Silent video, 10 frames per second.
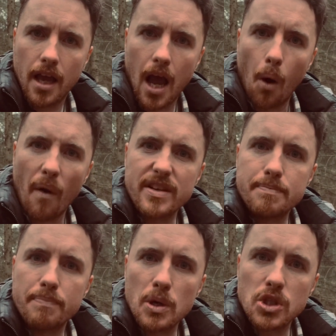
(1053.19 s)
or with his
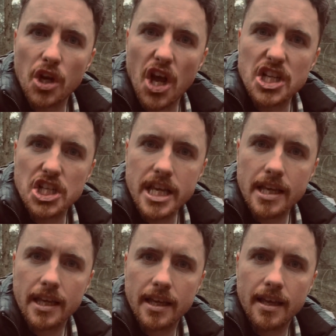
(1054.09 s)
boot on her
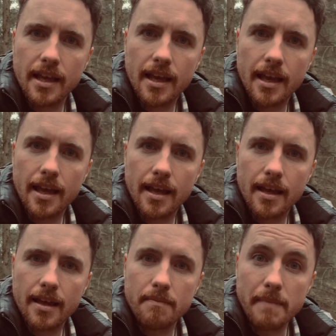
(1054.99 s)
cheek
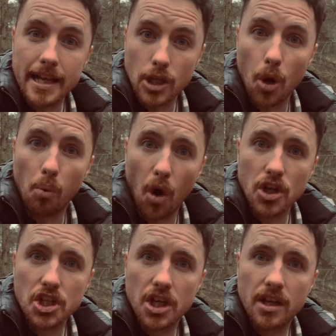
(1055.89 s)
made her
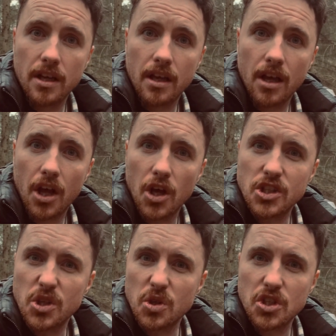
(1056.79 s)
watch her
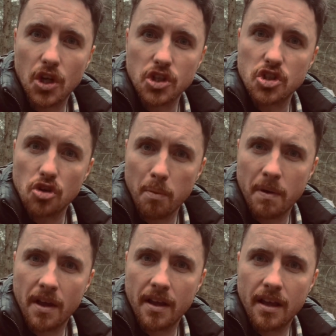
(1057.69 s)
two sons drop
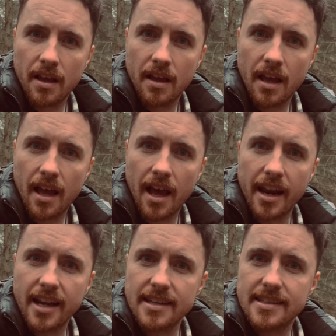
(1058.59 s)
and
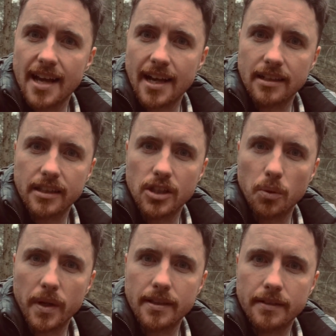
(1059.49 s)
then dangle in the
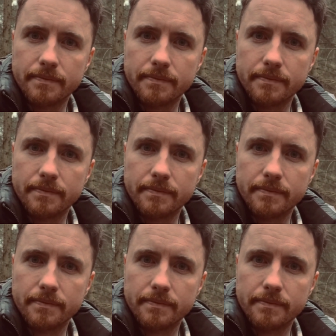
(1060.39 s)
wind.